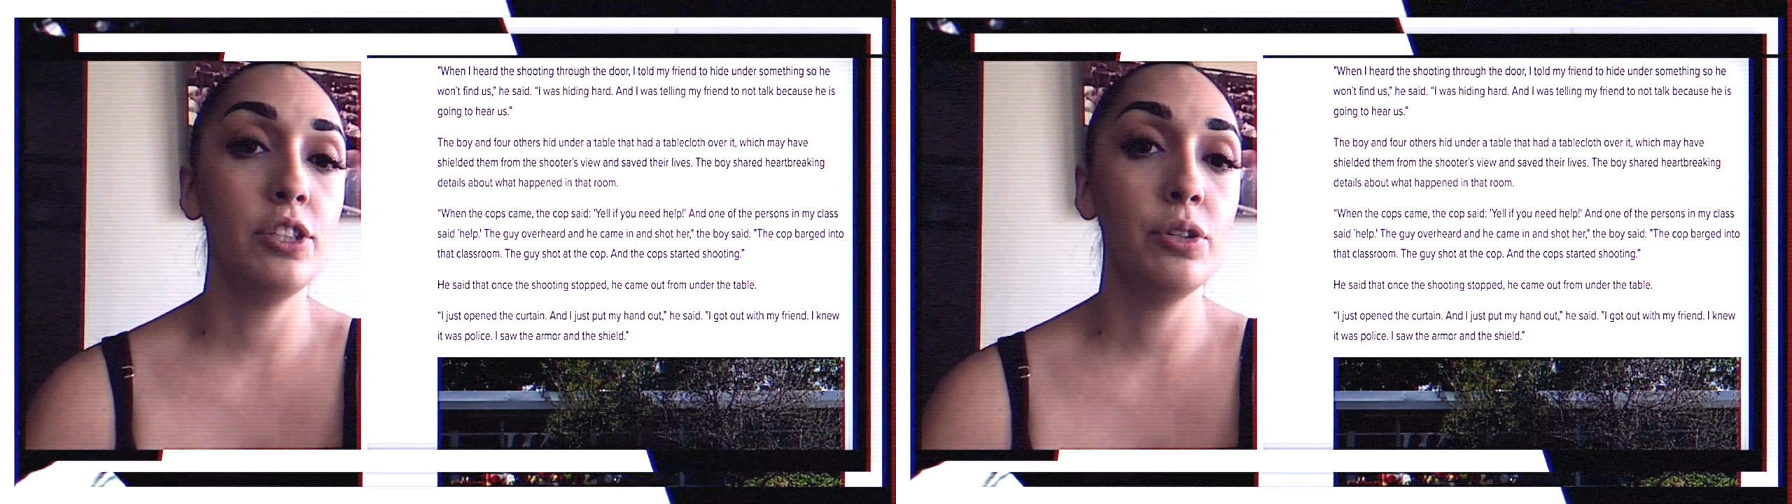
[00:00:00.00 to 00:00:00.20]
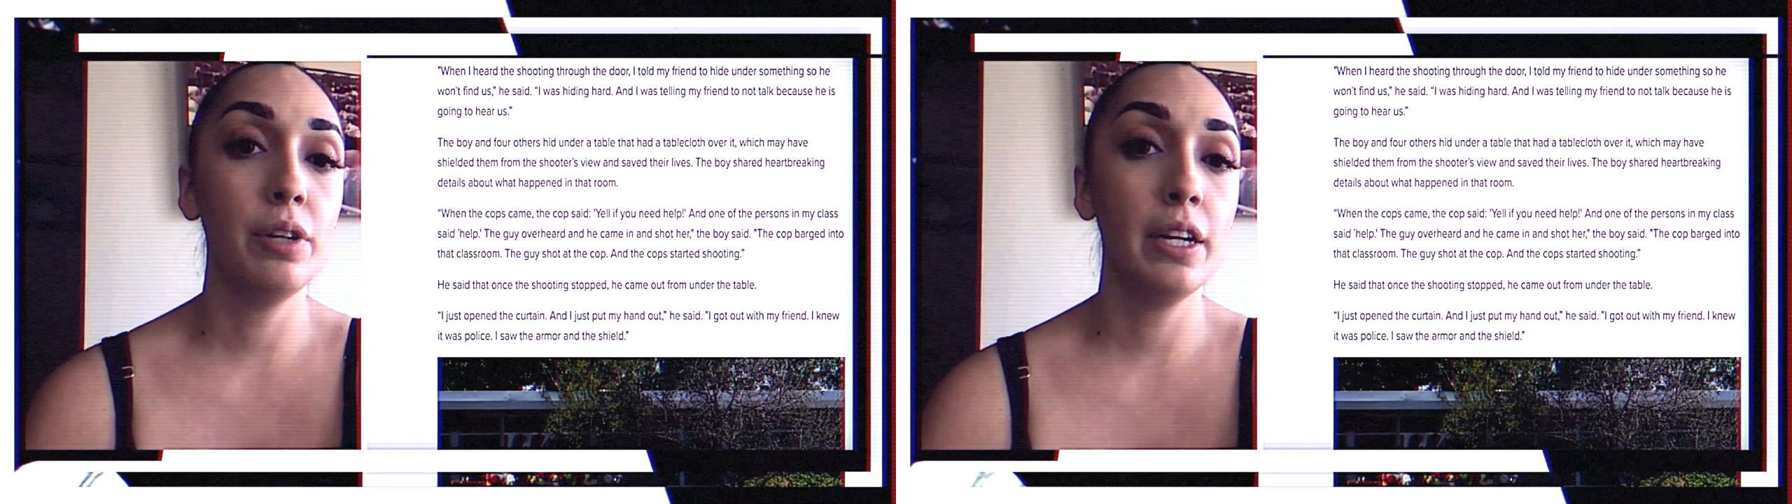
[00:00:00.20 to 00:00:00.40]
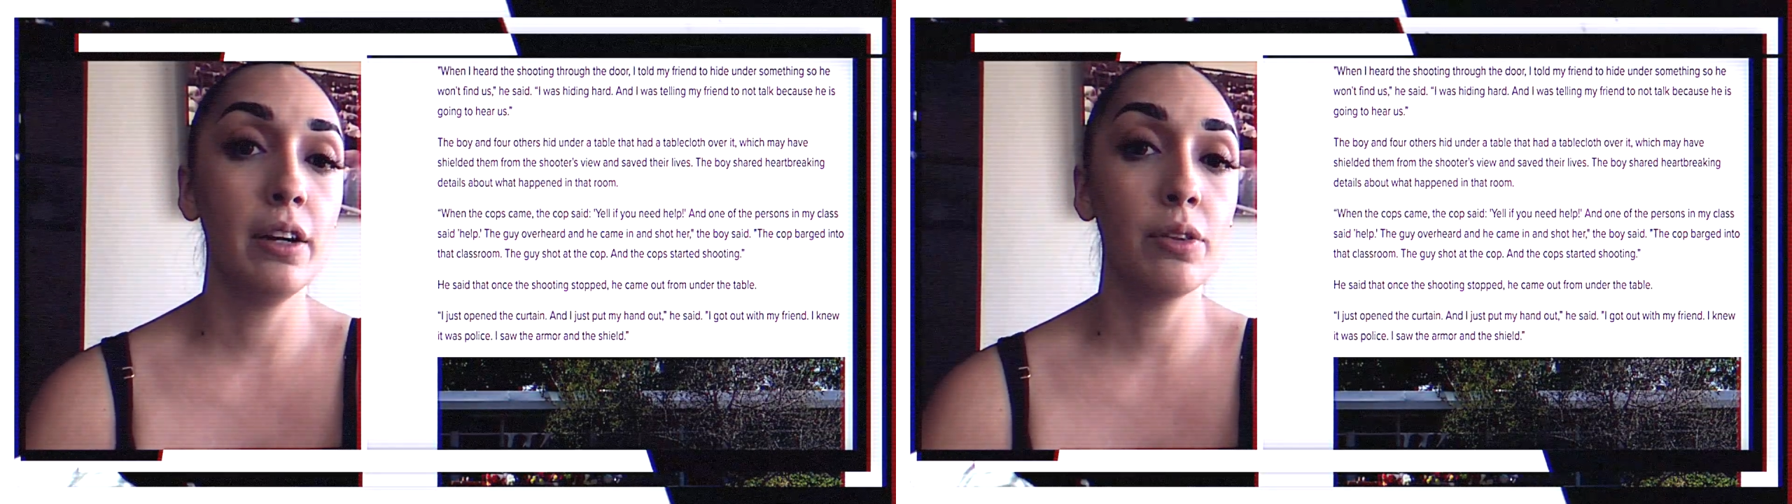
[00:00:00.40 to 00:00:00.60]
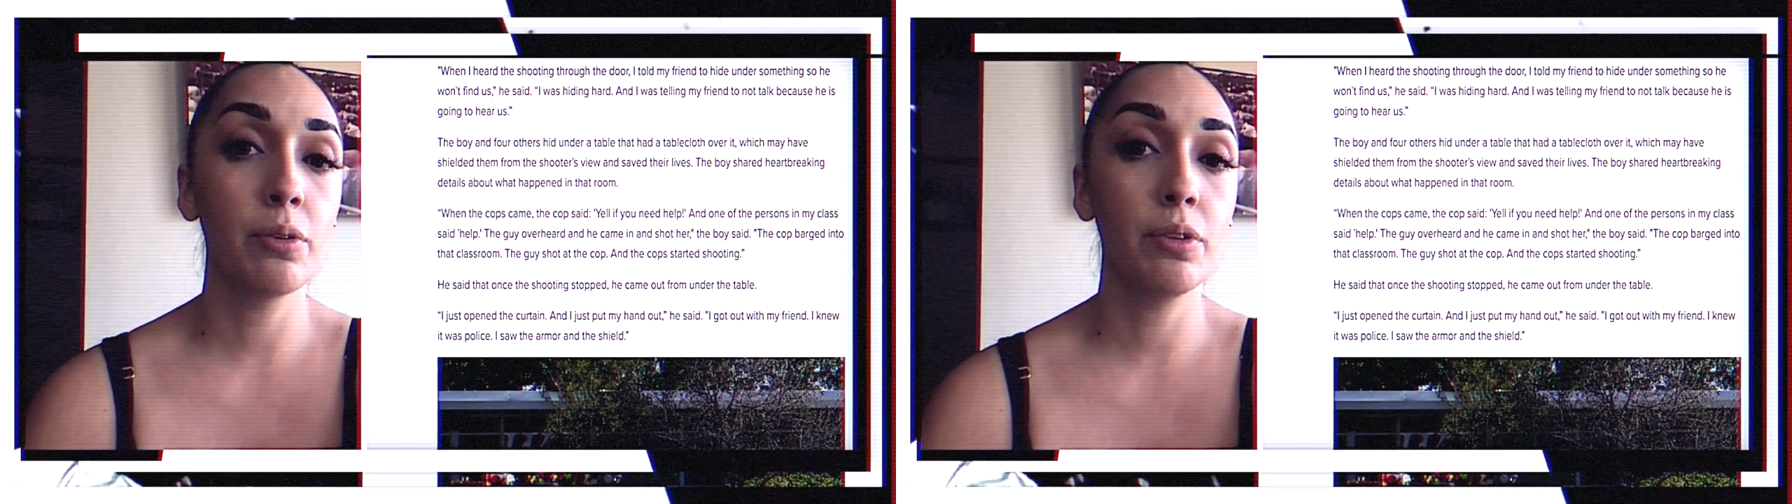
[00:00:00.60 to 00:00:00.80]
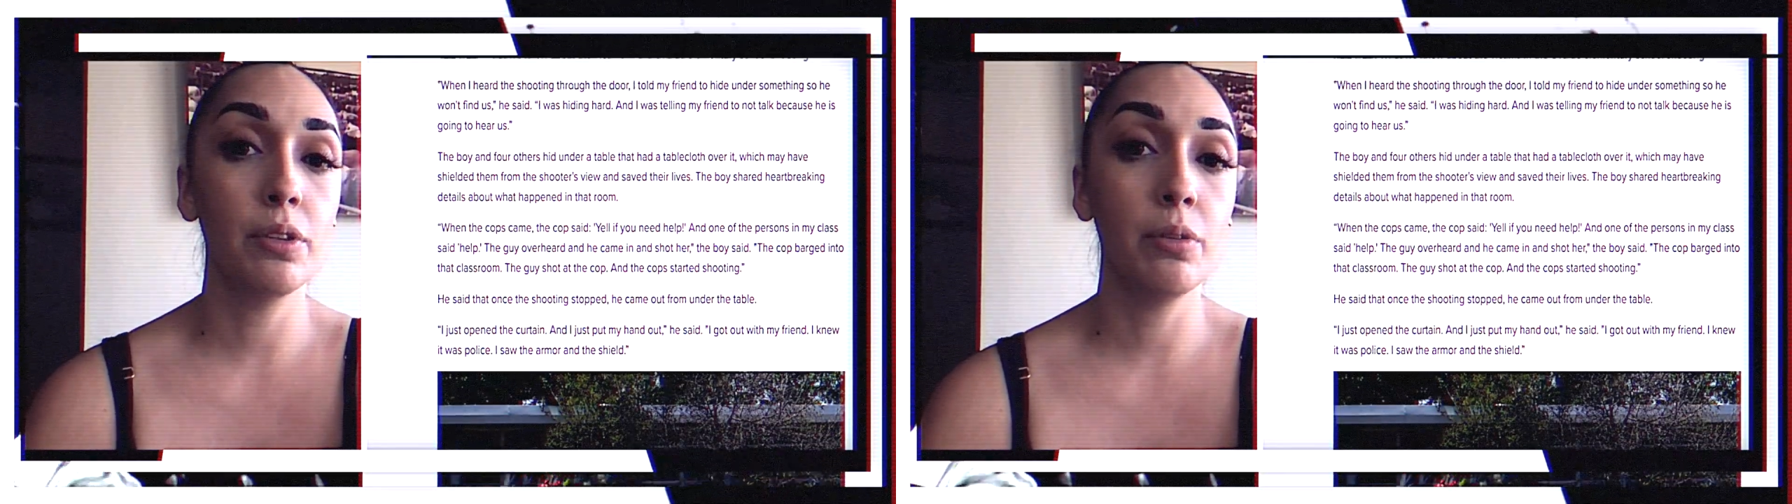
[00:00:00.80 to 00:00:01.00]
shooting
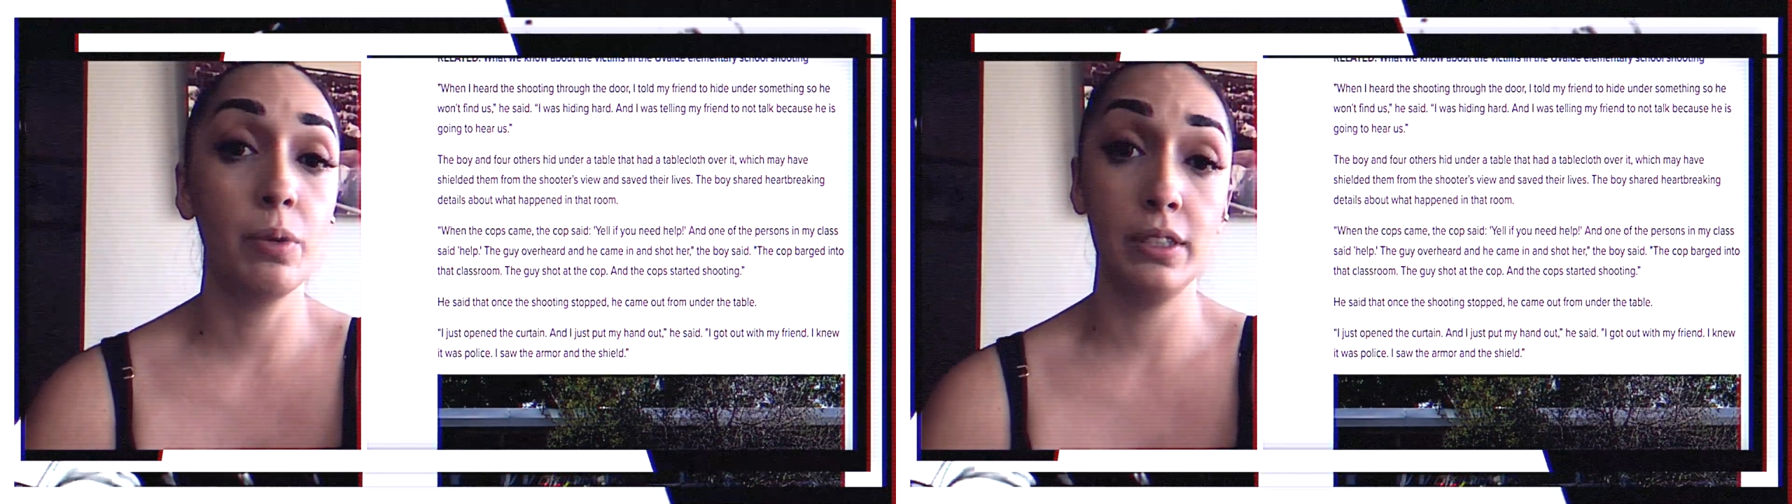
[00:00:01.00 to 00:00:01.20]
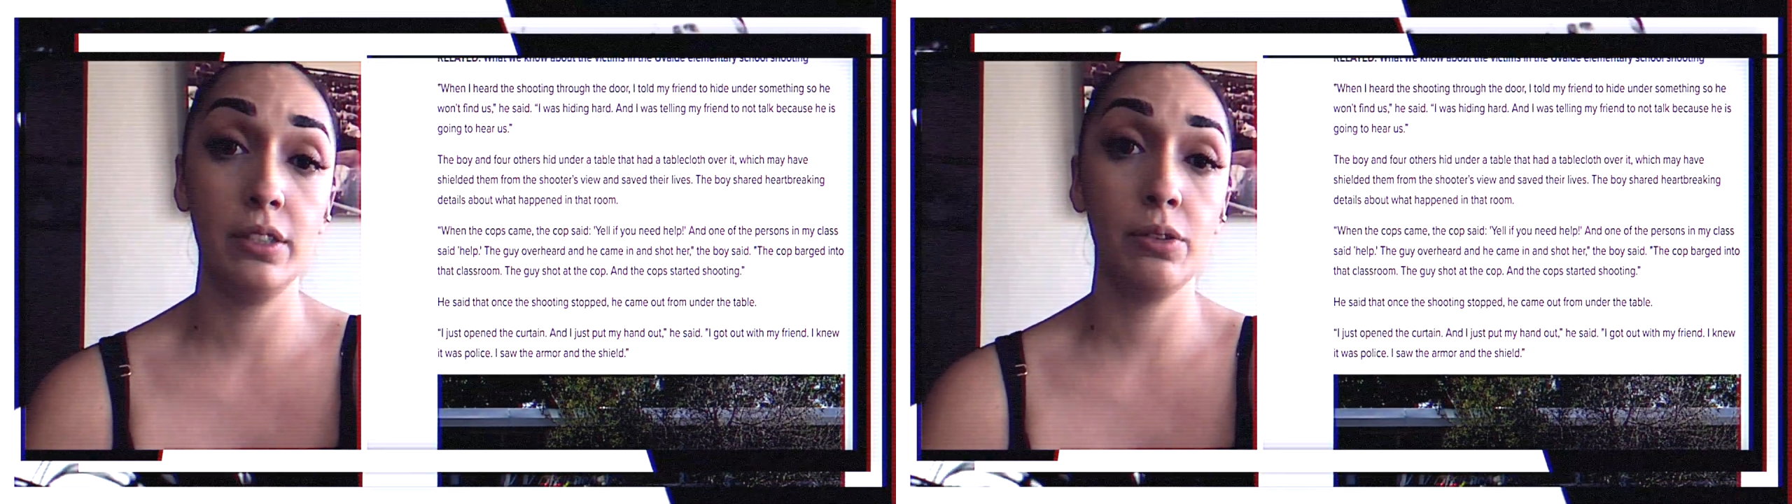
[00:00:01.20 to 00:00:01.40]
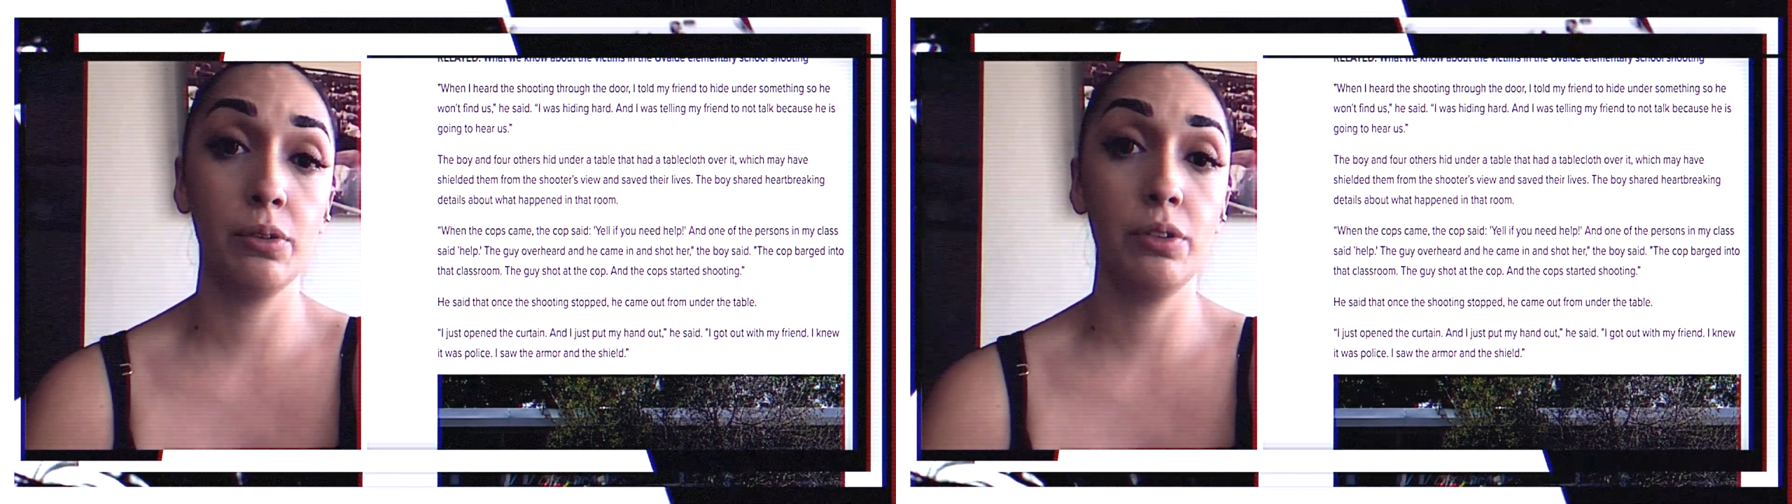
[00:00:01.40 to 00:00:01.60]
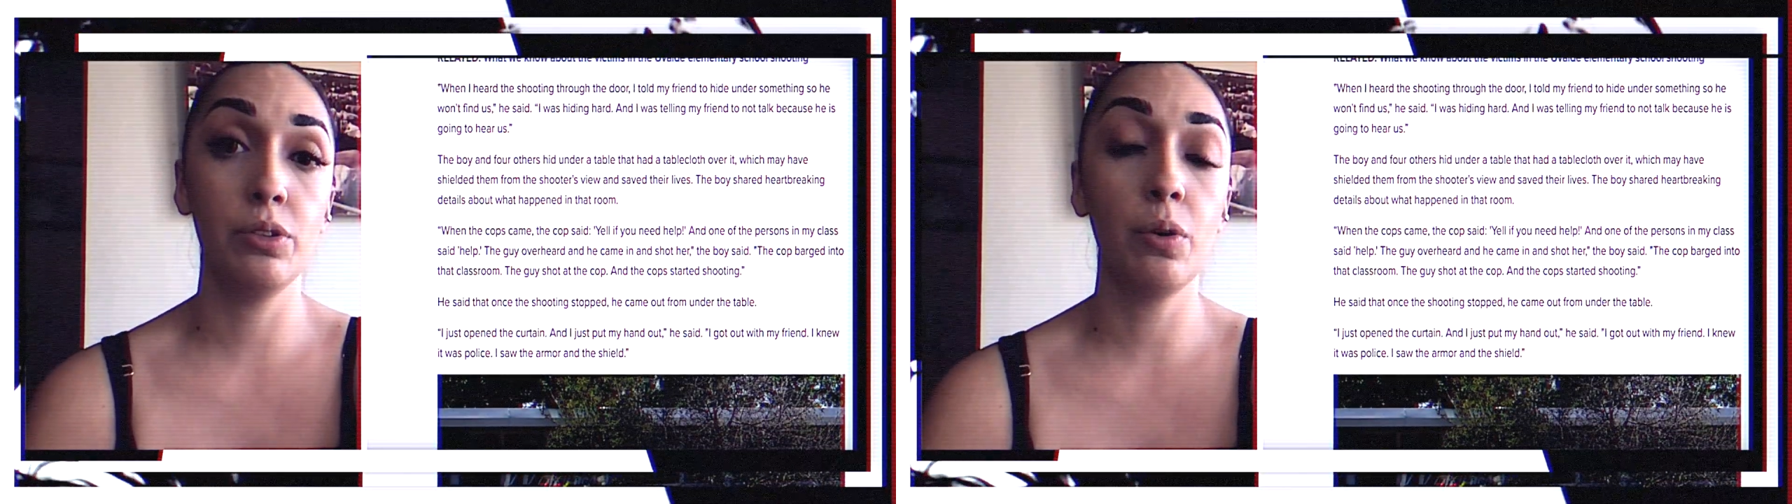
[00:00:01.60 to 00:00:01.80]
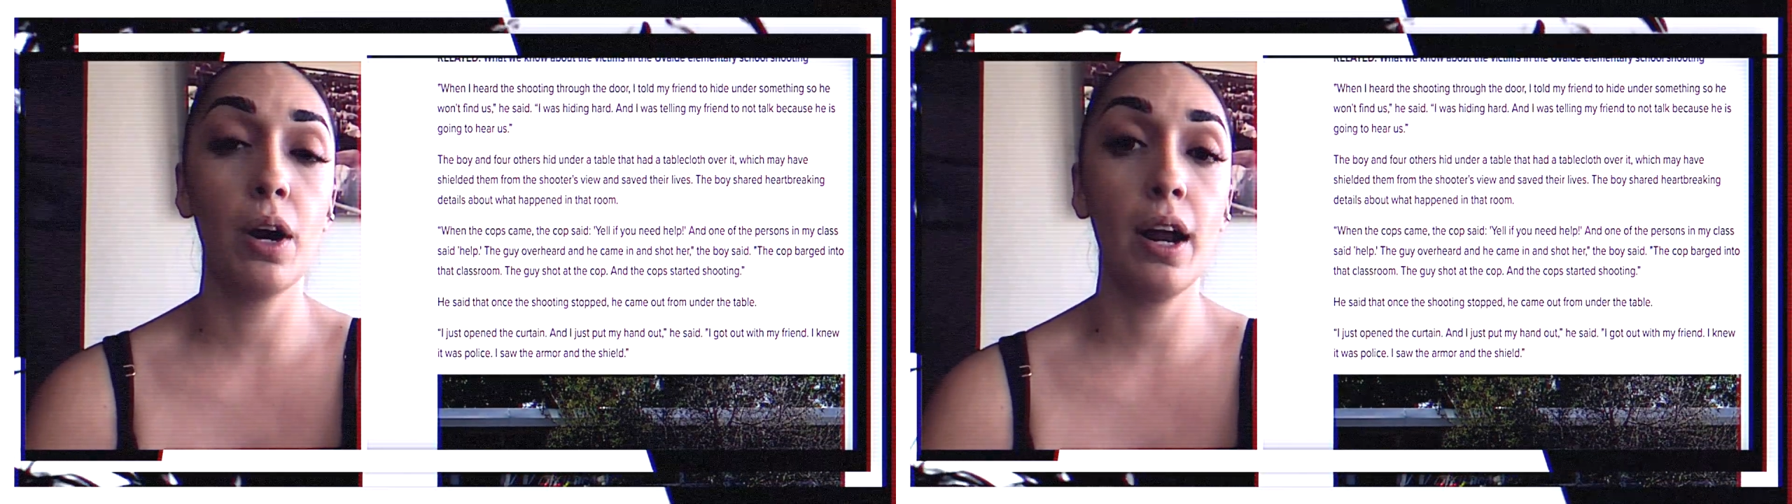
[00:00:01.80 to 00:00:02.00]
through the was through the
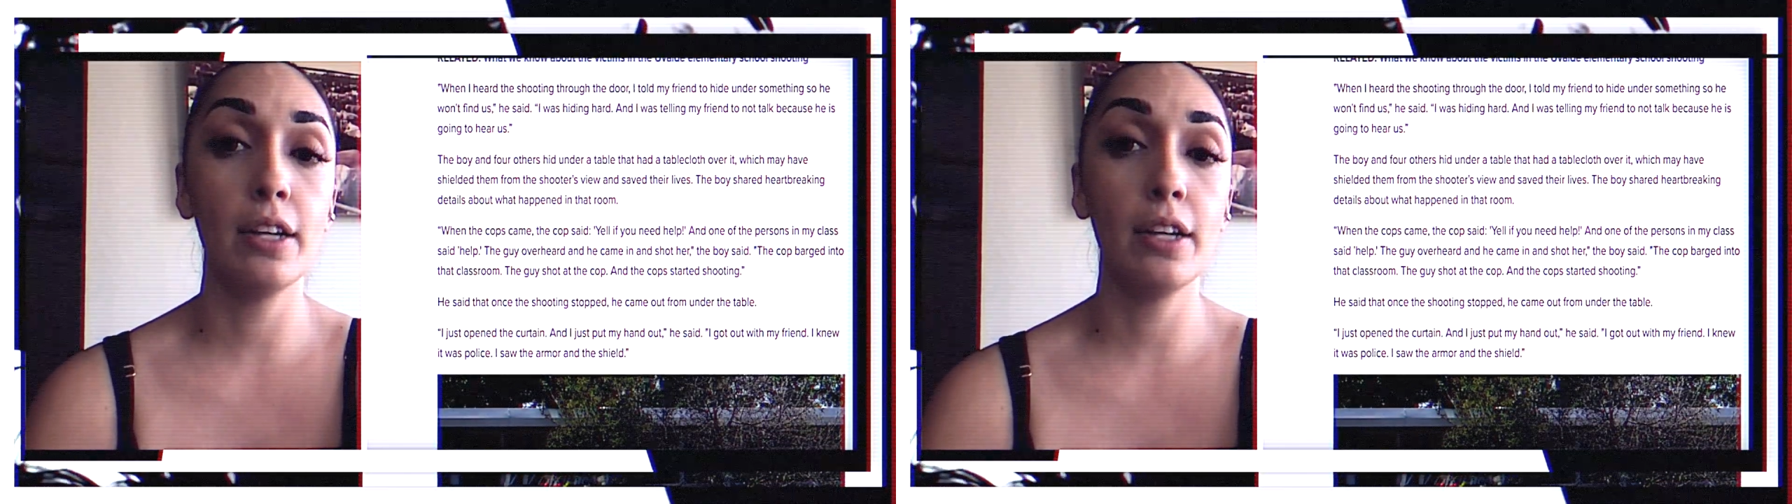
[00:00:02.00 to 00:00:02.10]
door.